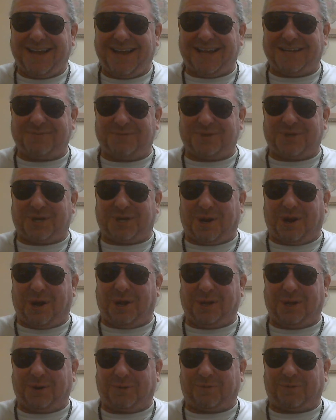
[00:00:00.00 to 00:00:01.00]
That's what you
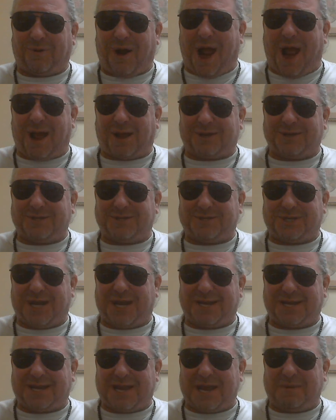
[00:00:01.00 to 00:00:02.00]
call a rocket
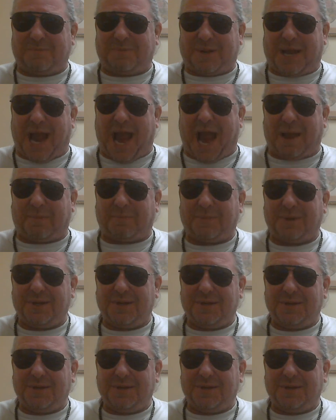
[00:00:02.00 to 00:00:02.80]
chair game, Cap.